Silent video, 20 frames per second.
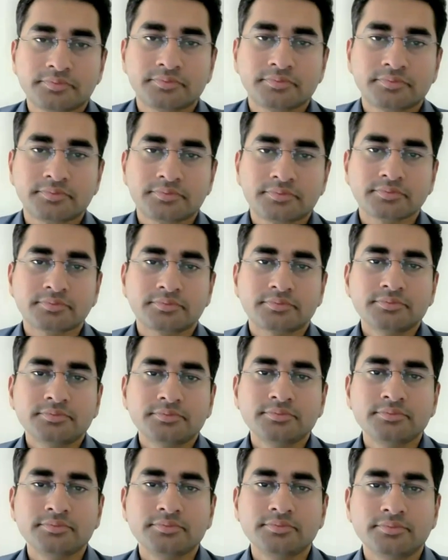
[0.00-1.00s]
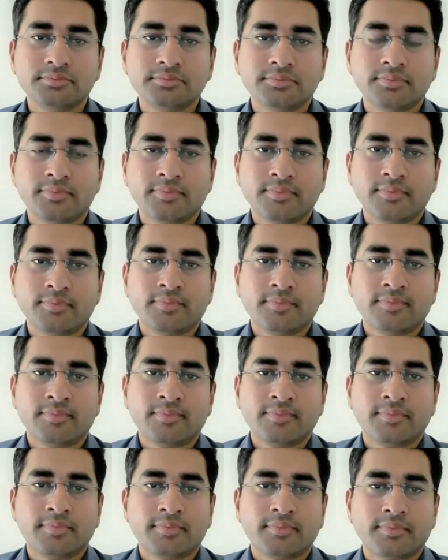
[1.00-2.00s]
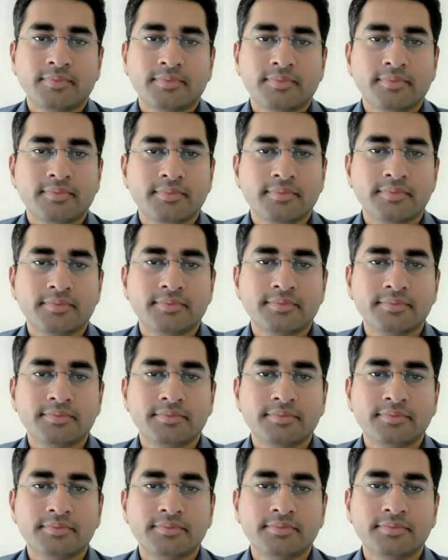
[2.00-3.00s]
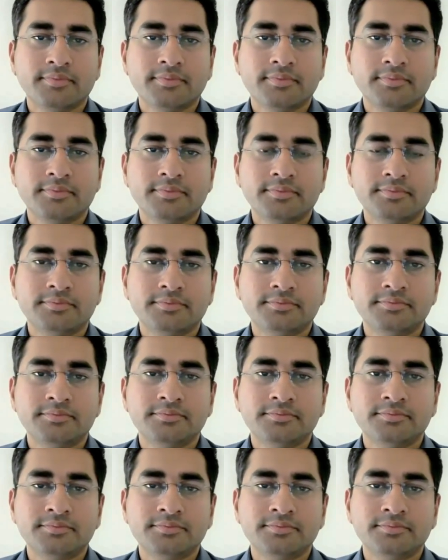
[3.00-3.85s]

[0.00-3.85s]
[no speech]